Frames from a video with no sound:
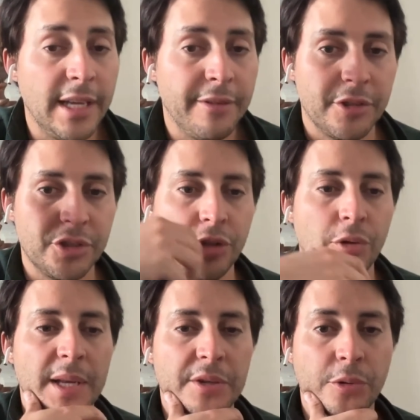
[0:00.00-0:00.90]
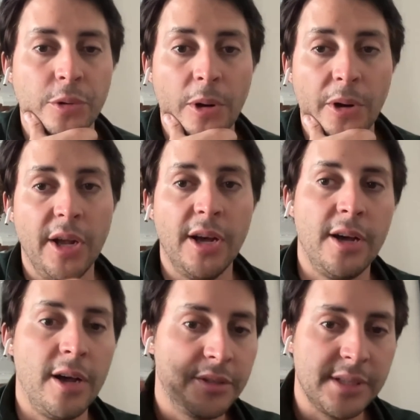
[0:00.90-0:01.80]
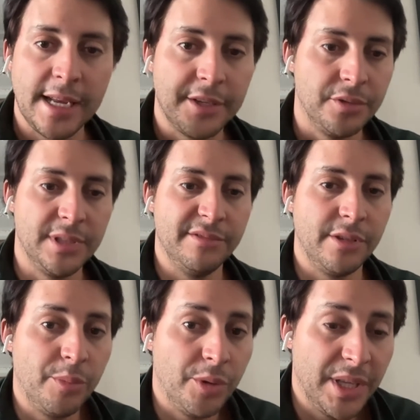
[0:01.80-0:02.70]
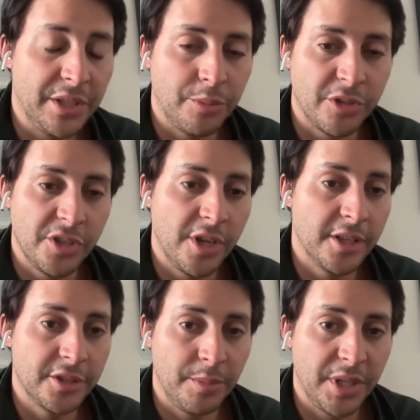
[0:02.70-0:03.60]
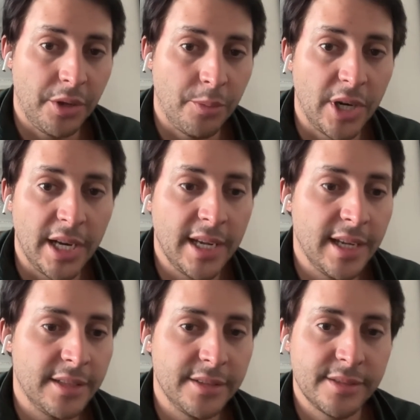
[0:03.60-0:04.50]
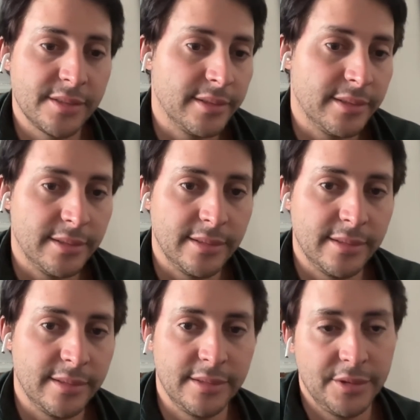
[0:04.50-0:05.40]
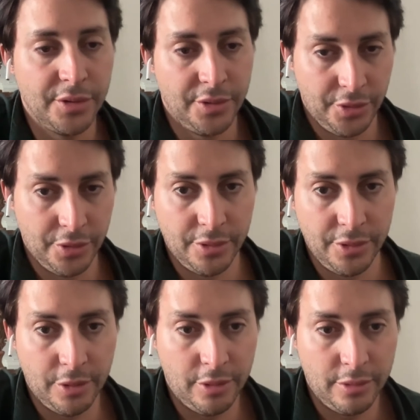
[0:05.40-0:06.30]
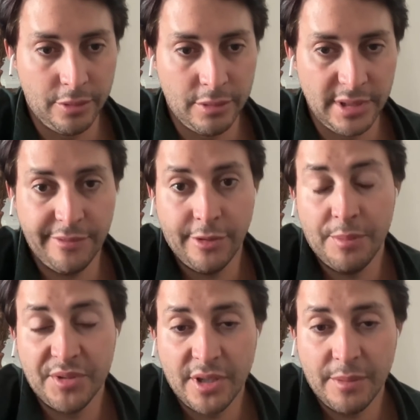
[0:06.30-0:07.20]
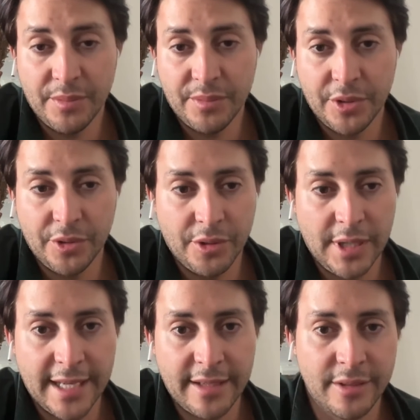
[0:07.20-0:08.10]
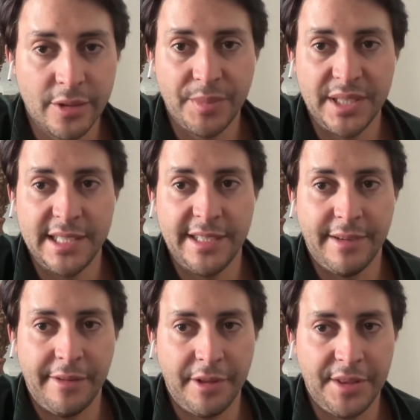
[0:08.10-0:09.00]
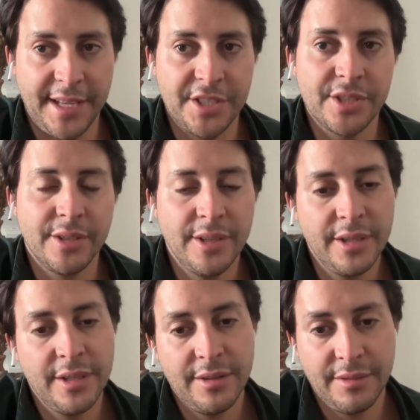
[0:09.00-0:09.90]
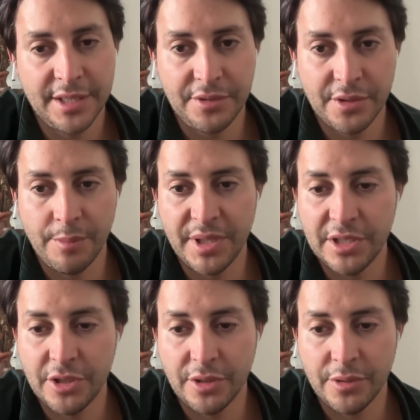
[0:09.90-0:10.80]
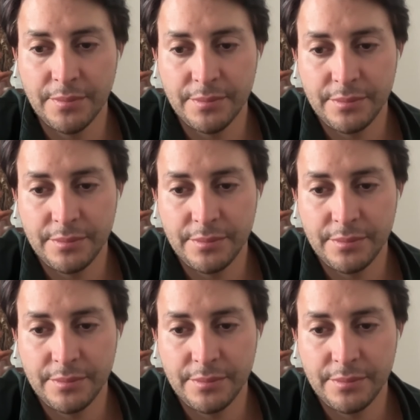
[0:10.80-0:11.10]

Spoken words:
for sure, when you grow a lot, like you develop a better product, a better brand, so you develop some, like competitive advantage versus competition, no?